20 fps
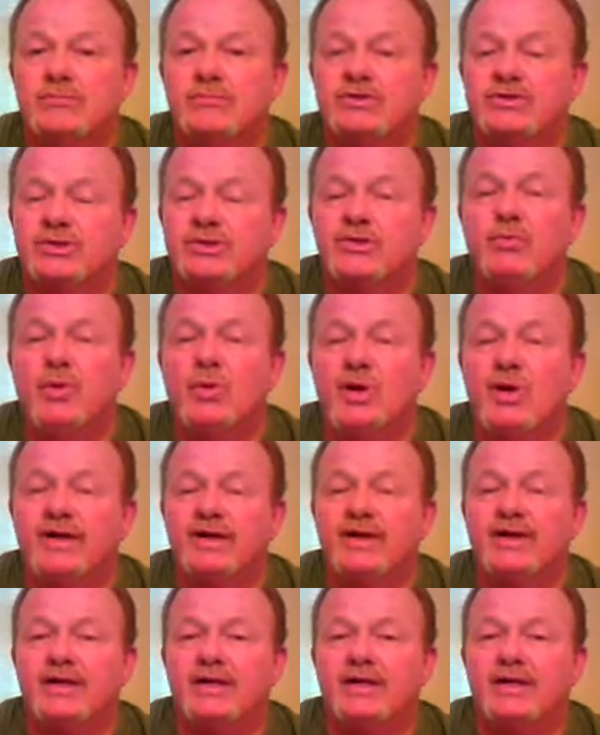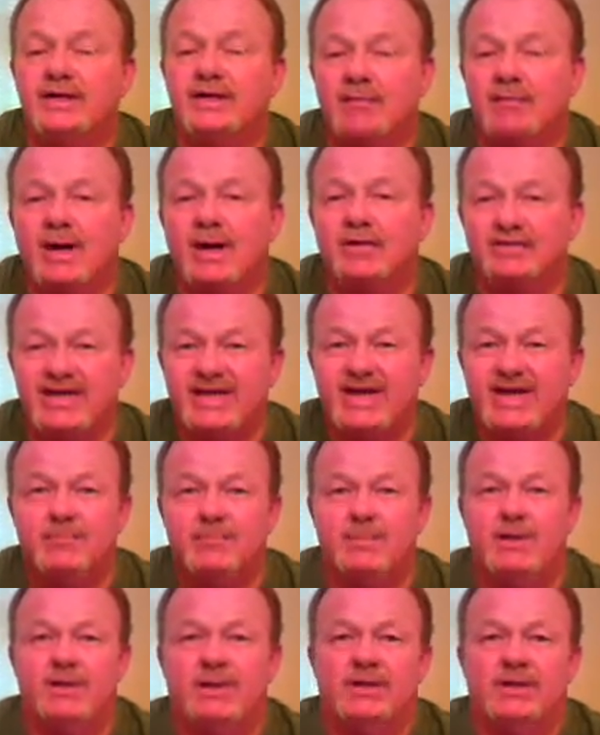but she wanted it in about
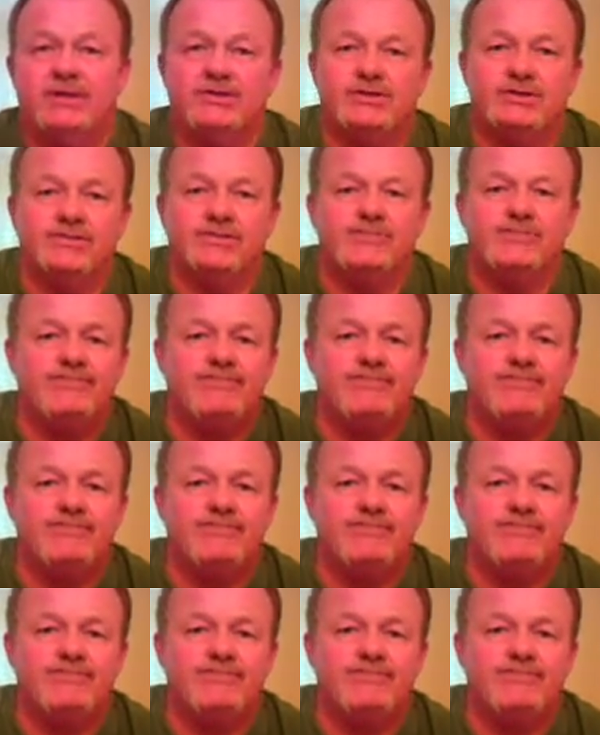10 minutes.